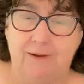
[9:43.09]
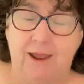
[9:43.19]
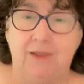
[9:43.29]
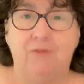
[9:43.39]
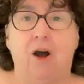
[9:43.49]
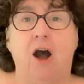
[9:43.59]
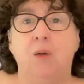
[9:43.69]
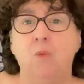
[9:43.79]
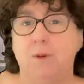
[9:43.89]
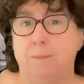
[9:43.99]
And if
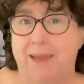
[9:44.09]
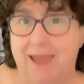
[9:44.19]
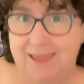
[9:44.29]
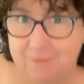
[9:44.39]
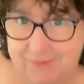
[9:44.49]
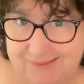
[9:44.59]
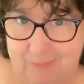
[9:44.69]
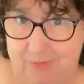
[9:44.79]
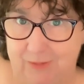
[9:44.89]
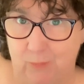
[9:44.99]
I want to pay for
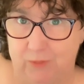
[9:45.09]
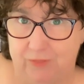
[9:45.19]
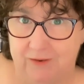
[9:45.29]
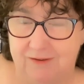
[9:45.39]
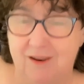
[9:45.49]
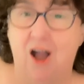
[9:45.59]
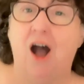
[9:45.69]
something with it,